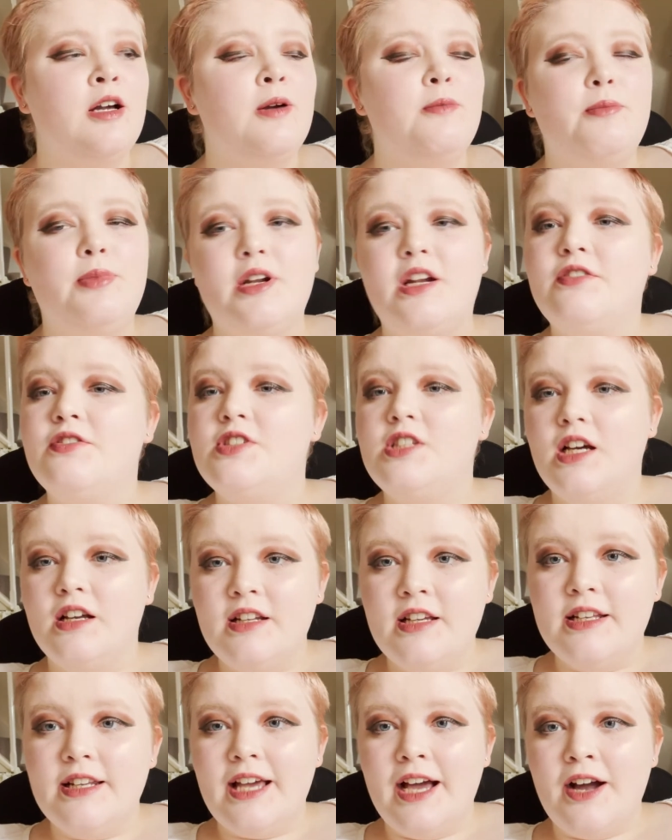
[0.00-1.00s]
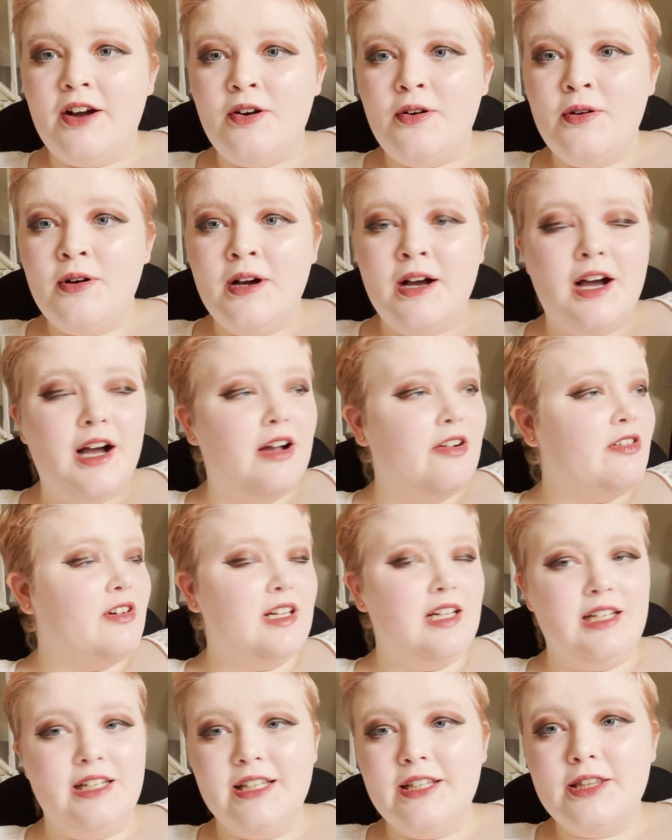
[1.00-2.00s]
But I've done it now. I've
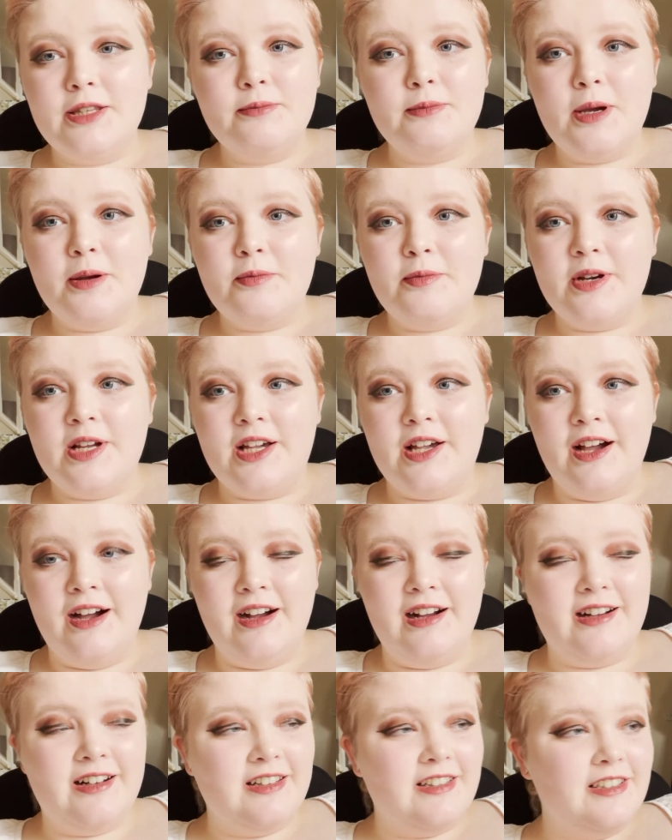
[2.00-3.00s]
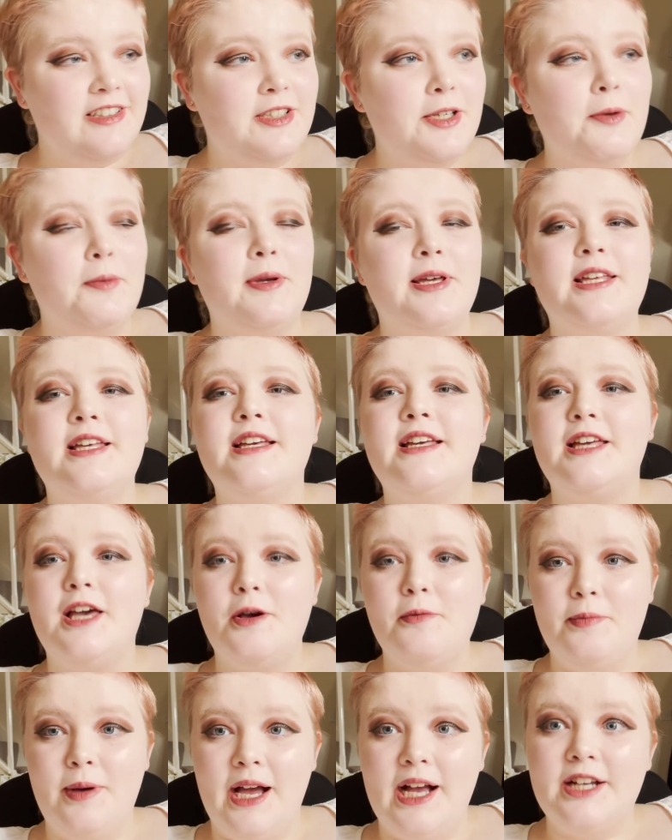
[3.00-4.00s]
cleared the memory card so we can
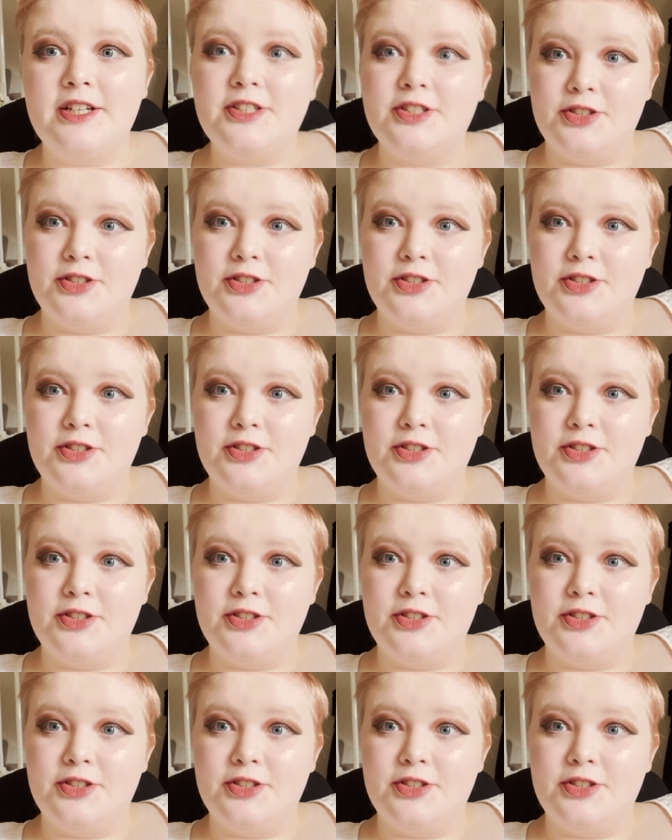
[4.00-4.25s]
get back to